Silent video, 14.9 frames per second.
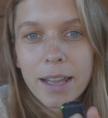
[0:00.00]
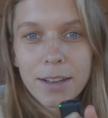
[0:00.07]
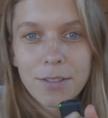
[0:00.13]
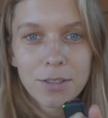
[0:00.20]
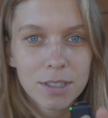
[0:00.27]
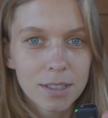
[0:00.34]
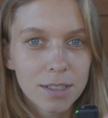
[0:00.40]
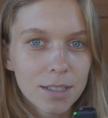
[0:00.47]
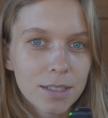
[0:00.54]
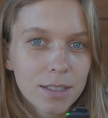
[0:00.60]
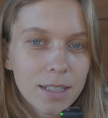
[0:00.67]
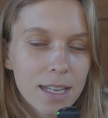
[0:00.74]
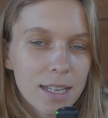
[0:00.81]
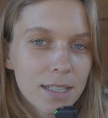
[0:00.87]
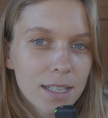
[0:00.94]
life
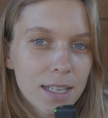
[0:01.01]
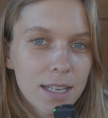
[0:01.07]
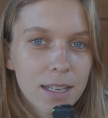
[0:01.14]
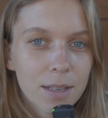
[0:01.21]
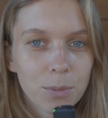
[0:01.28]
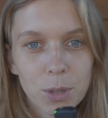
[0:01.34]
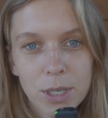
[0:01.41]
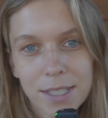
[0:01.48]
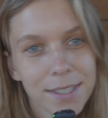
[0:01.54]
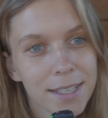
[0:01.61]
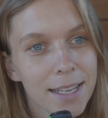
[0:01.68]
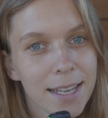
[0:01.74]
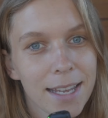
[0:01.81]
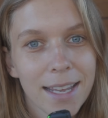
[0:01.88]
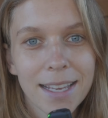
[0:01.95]
was easy and
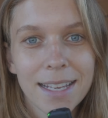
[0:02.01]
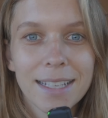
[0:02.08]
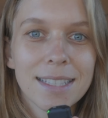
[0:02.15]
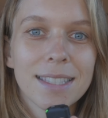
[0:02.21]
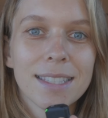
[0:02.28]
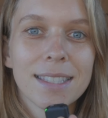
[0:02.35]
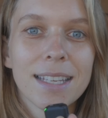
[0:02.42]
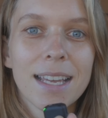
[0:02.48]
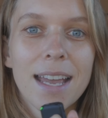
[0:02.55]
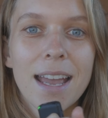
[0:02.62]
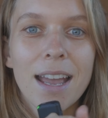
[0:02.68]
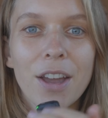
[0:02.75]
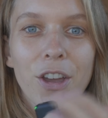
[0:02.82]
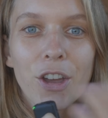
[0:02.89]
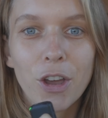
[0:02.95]
breezy. It's
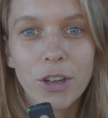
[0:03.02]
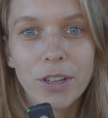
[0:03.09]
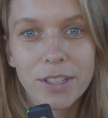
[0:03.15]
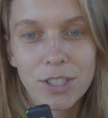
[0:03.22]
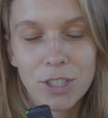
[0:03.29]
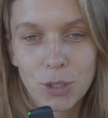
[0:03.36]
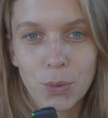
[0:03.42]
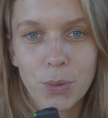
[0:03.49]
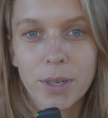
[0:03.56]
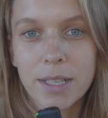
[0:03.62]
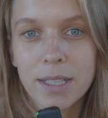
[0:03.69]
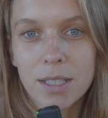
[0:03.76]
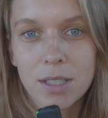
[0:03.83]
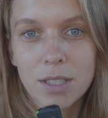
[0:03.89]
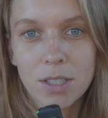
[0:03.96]
good
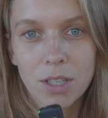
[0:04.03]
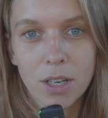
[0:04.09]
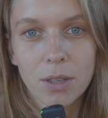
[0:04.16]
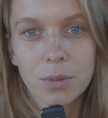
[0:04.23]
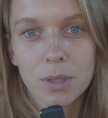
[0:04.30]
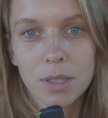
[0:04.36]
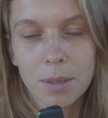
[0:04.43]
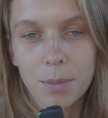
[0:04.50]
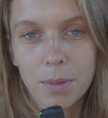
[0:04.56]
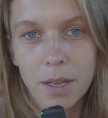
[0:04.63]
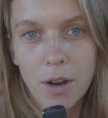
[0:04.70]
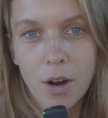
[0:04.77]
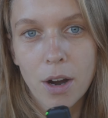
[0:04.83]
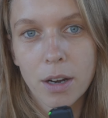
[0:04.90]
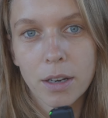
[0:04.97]
stories start with
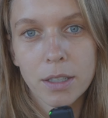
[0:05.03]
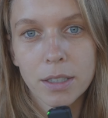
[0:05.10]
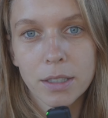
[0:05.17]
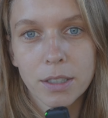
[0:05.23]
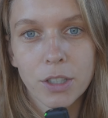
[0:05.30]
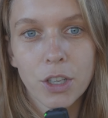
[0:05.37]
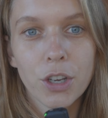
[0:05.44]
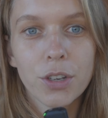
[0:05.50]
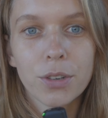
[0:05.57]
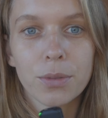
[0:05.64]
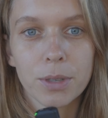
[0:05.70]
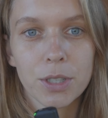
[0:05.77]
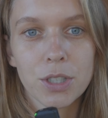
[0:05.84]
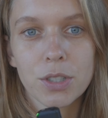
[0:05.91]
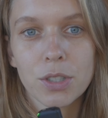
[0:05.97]
something hard. Good
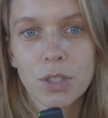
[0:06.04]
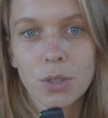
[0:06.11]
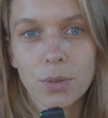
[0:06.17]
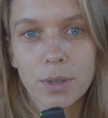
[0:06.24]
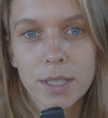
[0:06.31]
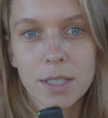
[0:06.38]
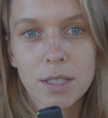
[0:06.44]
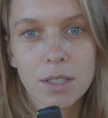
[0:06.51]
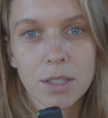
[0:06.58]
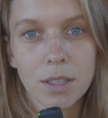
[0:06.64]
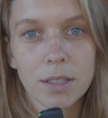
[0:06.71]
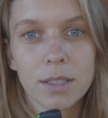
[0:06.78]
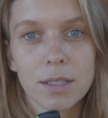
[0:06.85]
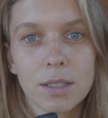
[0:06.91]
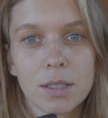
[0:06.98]
origin stories
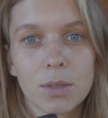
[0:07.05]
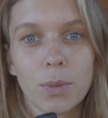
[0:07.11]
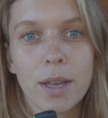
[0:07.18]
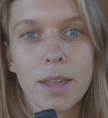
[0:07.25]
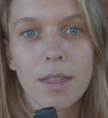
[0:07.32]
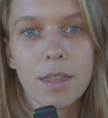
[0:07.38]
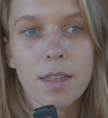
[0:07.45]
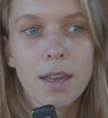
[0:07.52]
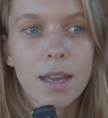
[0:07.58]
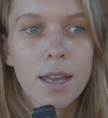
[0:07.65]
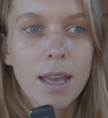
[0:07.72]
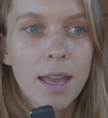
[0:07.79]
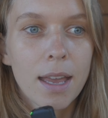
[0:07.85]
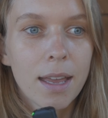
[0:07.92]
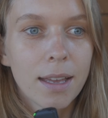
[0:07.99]
starts with
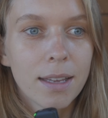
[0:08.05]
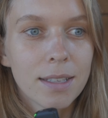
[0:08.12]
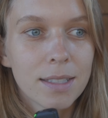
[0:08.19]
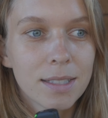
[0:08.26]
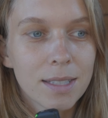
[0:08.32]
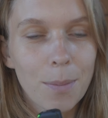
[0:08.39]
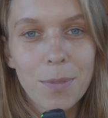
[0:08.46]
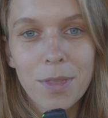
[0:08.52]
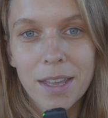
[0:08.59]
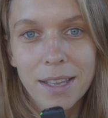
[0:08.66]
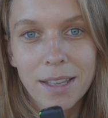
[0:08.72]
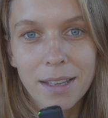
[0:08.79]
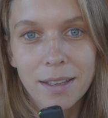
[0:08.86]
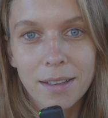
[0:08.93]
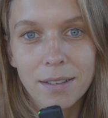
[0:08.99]

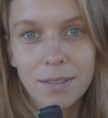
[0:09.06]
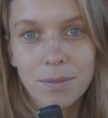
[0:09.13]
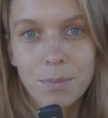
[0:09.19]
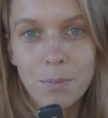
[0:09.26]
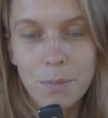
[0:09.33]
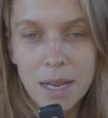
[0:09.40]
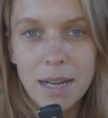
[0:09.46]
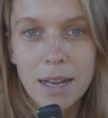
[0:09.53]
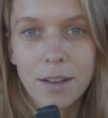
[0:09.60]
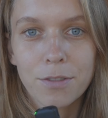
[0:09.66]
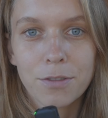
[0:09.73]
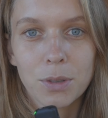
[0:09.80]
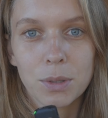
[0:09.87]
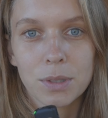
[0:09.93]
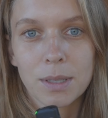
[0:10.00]
something
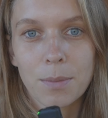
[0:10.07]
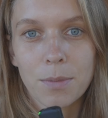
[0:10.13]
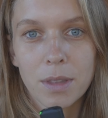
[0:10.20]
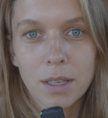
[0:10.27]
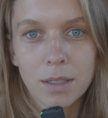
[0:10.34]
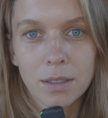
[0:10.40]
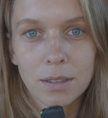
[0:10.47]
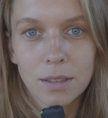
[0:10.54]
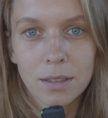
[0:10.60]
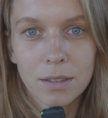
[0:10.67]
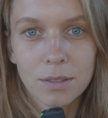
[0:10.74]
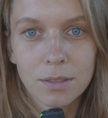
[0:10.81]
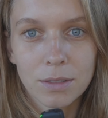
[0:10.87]
meaningful, something